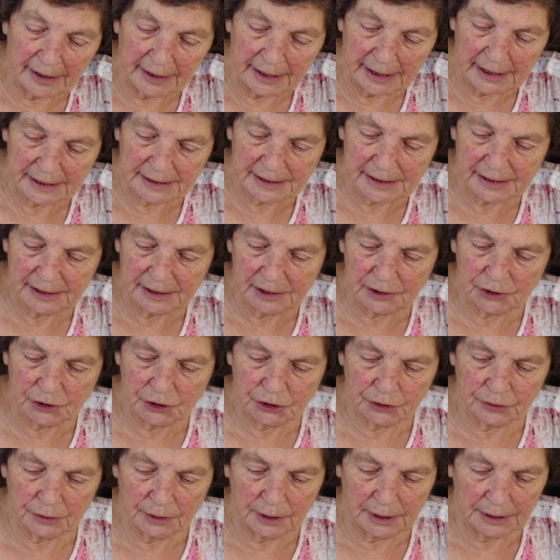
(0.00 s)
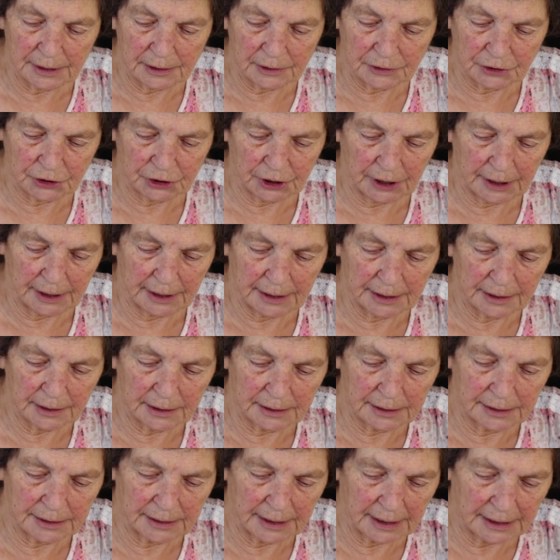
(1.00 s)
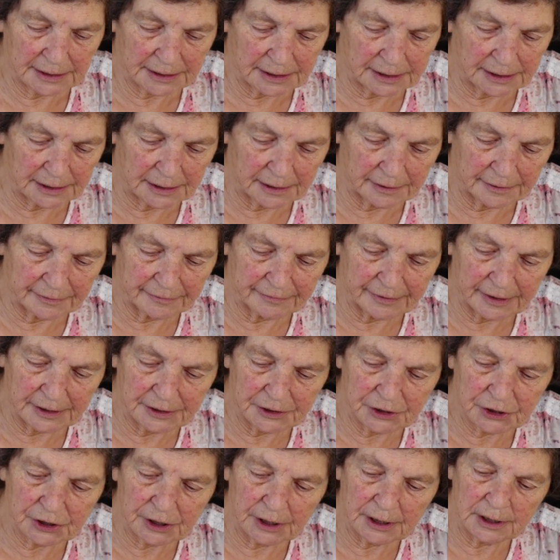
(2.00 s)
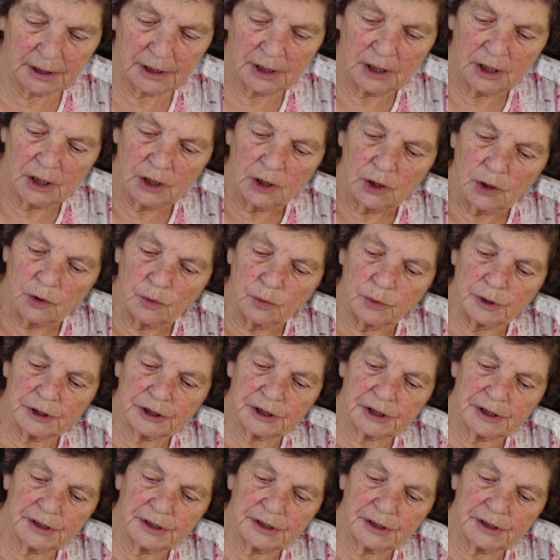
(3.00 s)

next little chart, next little adventure, which